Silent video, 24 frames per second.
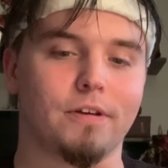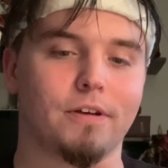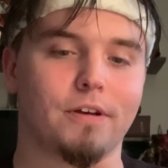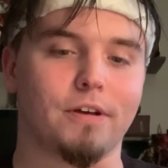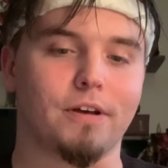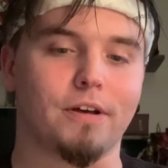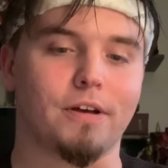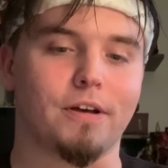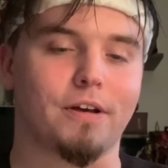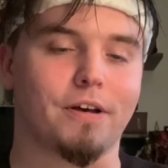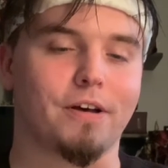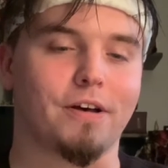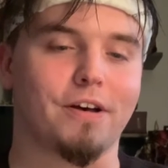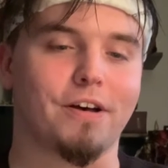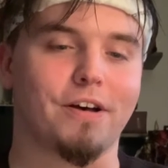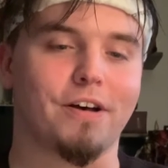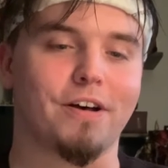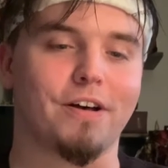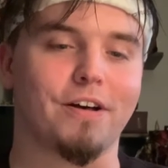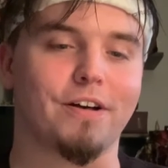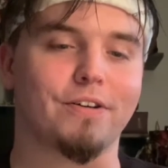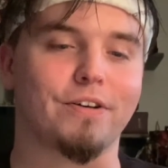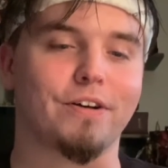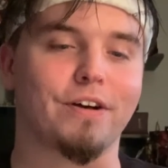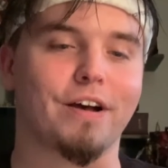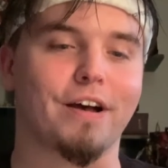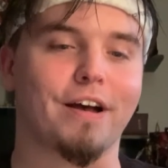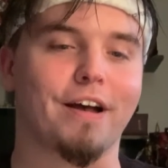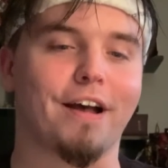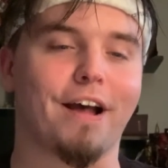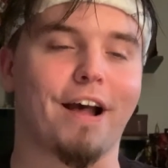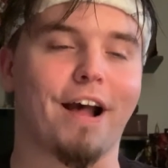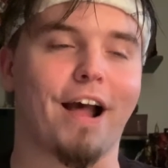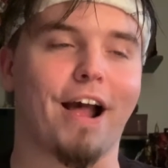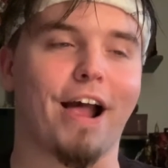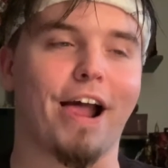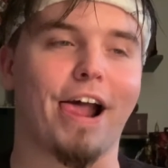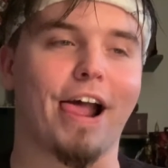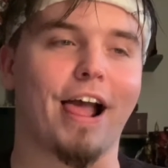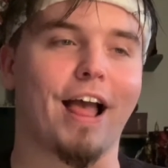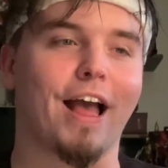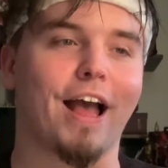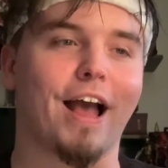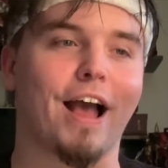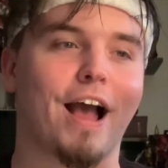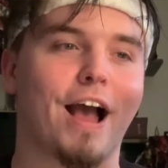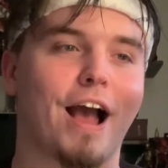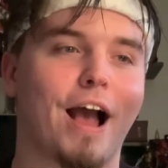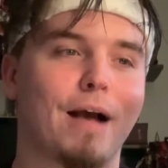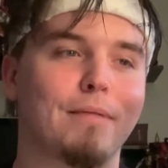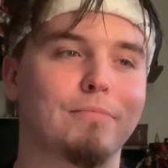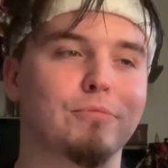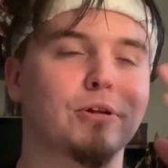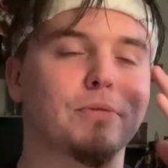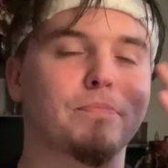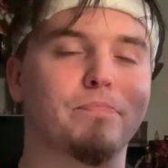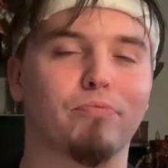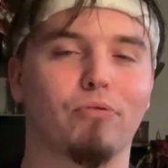I'm gonna